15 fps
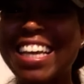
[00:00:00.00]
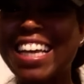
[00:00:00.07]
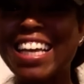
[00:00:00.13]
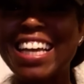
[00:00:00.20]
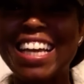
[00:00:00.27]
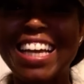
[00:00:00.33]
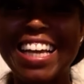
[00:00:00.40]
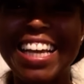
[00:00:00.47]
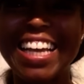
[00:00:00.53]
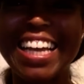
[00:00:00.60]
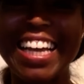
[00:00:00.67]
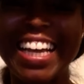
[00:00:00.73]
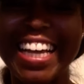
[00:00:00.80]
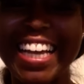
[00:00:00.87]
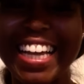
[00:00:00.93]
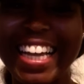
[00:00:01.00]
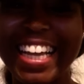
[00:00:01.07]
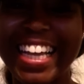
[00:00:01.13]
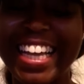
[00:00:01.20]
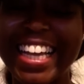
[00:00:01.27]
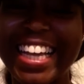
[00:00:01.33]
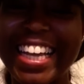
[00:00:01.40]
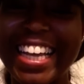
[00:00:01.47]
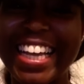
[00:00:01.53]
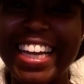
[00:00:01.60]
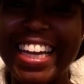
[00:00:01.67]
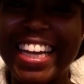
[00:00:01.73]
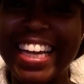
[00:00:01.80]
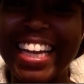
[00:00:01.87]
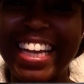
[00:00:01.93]

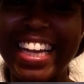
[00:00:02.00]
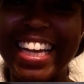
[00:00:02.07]
[no speech]